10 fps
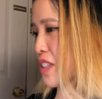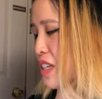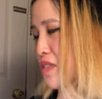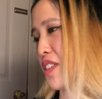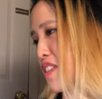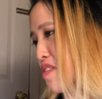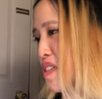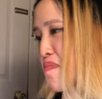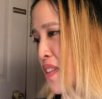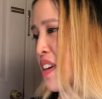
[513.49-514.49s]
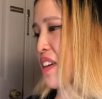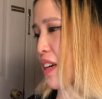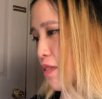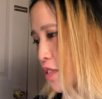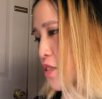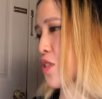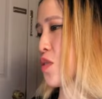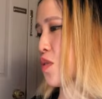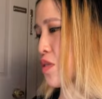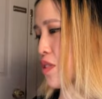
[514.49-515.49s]
And I was like, okay, now we're just gonna
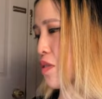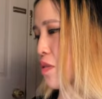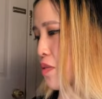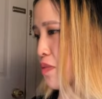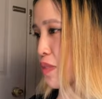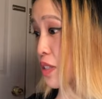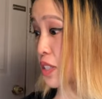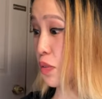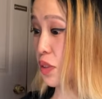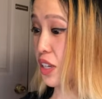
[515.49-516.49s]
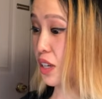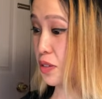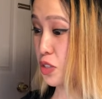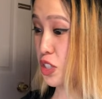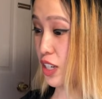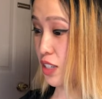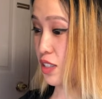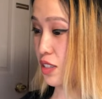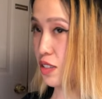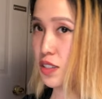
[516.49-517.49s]
cruise on through and see what the other
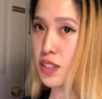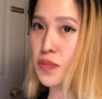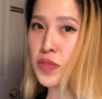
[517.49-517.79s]
GX is.